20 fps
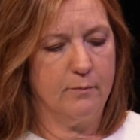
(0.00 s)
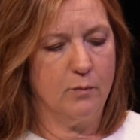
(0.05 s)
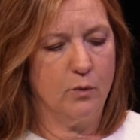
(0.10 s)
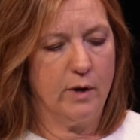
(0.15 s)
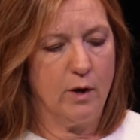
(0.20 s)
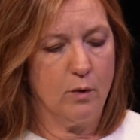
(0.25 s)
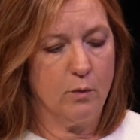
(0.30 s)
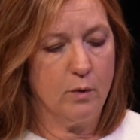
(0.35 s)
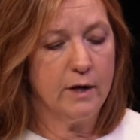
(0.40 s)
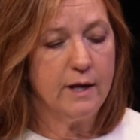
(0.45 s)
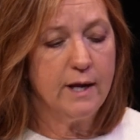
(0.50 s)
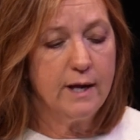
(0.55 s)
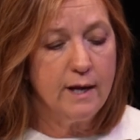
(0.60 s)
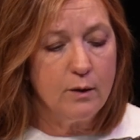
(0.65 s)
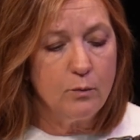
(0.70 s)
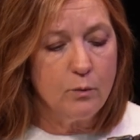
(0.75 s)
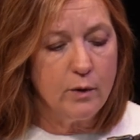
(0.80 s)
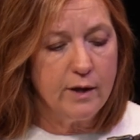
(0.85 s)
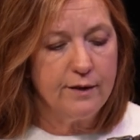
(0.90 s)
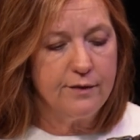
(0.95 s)
we are
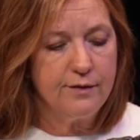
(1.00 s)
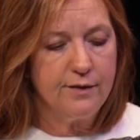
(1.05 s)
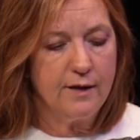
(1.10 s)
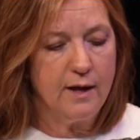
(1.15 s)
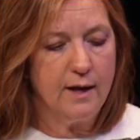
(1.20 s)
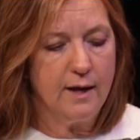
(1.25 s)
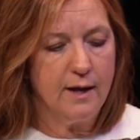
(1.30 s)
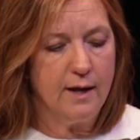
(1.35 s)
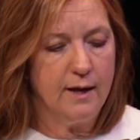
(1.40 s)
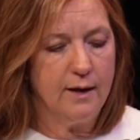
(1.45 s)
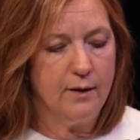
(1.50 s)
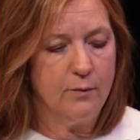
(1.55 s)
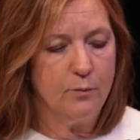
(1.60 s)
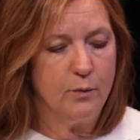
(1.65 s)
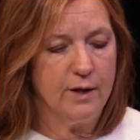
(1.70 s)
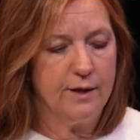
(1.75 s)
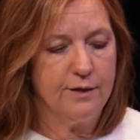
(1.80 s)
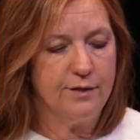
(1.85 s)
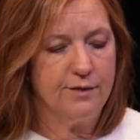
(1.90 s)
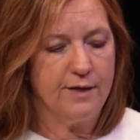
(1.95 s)
working with
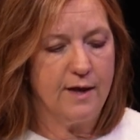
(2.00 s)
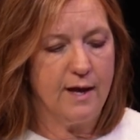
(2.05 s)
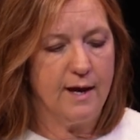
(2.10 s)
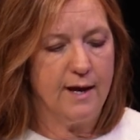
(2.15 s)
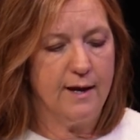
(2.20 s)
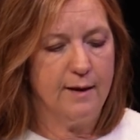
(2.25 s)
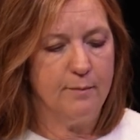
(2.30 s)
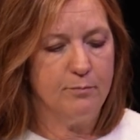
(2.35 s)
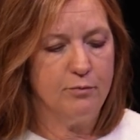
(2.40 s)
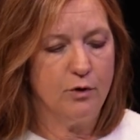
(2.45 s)
a